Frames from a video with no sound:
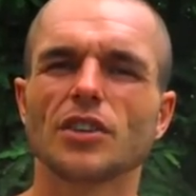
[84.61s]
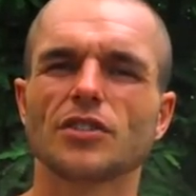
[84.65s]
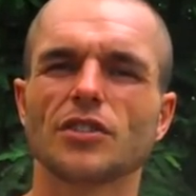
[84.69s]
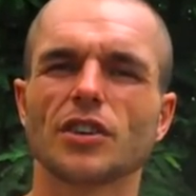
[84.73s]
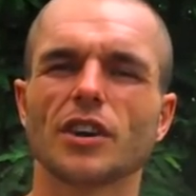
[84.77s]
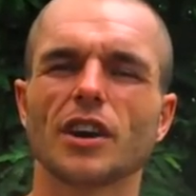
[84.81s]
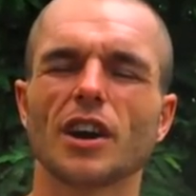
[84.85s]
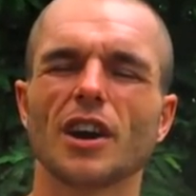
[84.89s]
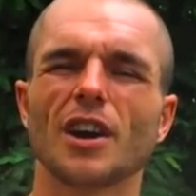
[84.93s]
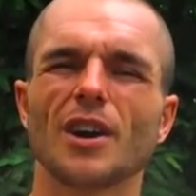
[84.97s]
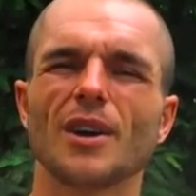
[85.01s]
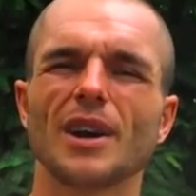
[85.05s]

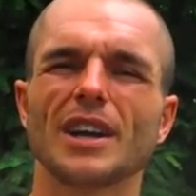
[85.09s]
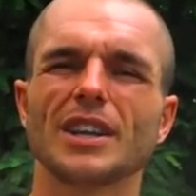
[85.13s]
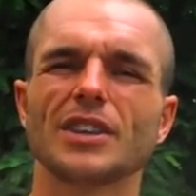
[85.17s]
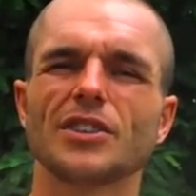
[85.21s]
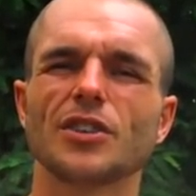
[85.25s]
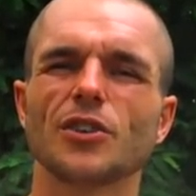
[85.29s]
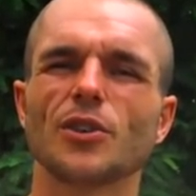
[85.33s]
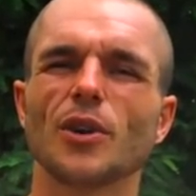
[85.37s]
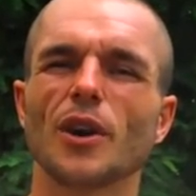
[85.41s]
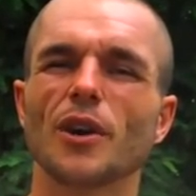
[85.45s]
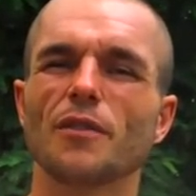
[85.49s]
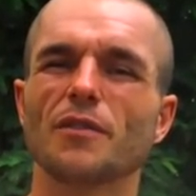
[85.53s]
to go and
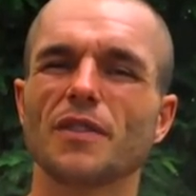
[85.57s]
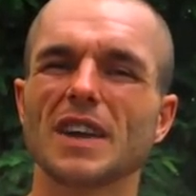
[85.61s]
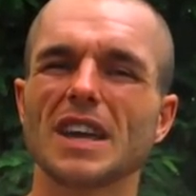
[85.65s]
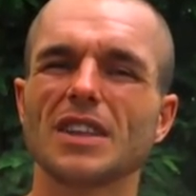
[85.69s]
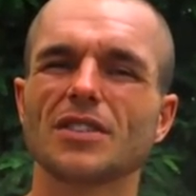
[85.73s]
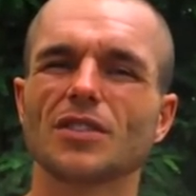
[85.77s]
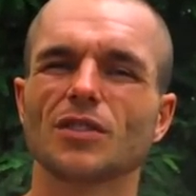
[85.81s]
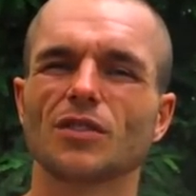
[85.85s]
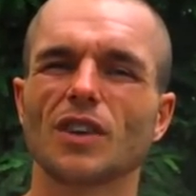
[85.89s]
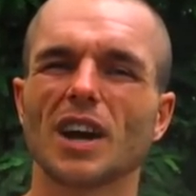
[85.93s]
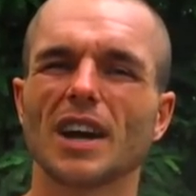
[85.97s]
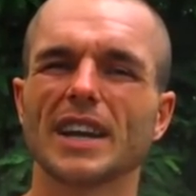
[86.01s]
do a
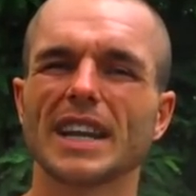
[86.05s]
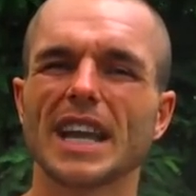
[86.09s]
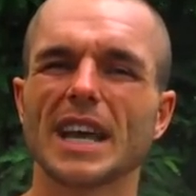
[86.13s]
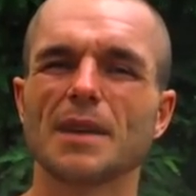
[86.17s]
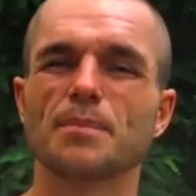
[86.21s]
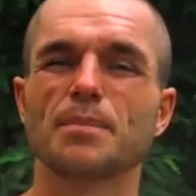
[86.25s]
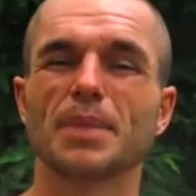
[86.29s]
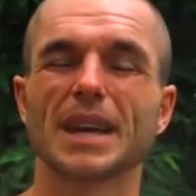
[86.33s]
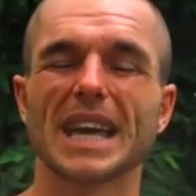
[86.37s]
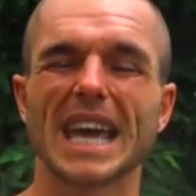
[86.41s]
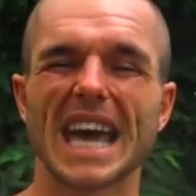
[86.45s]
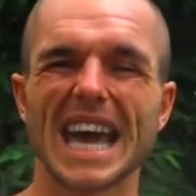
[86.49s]
visa run
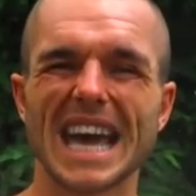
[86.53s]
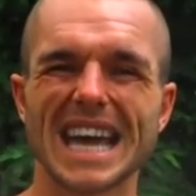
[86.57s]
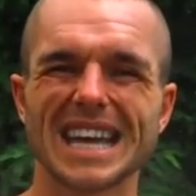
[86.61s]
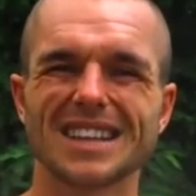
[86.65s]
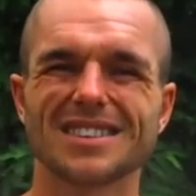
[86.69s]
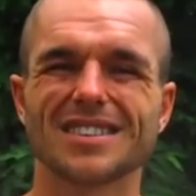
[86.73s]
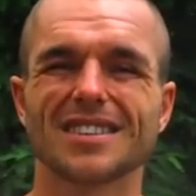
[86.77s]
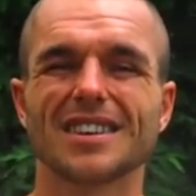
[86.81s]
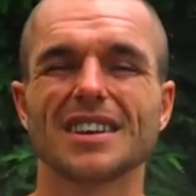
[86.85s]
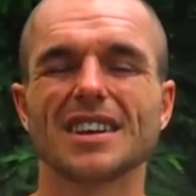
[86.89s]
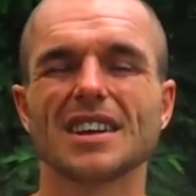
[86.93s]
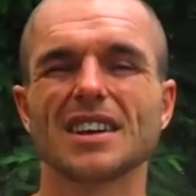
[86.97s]
in
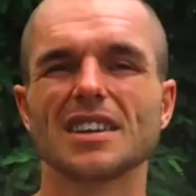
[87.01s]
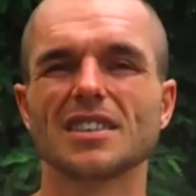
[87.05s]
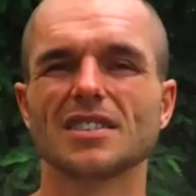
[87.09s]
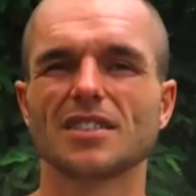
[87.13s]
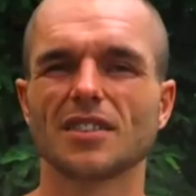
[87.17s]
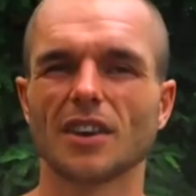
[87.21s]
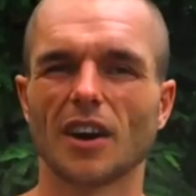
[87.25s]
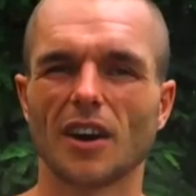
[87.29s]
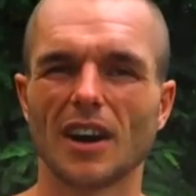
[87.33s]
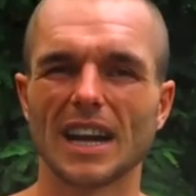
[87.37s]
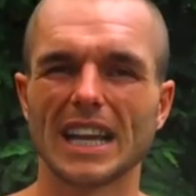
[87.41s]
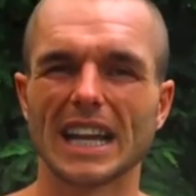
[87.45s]
Phuket,
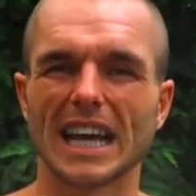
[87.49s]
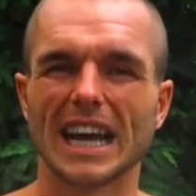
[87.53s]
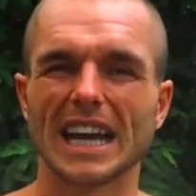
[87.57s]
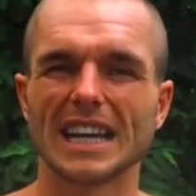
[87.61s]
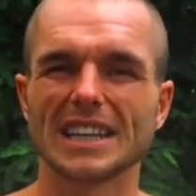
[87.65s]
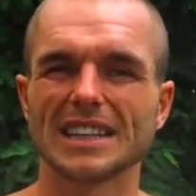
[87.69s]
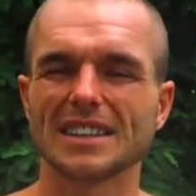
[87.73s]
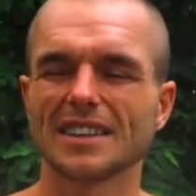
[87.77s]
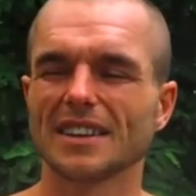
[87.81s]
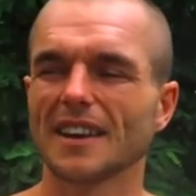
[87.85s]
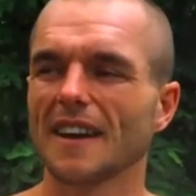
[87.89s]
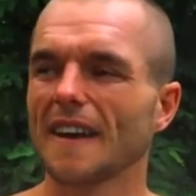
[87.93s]

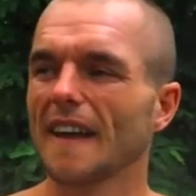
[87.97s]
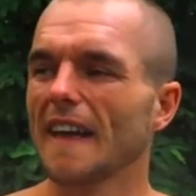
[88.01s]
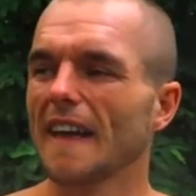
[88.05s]
Thailand.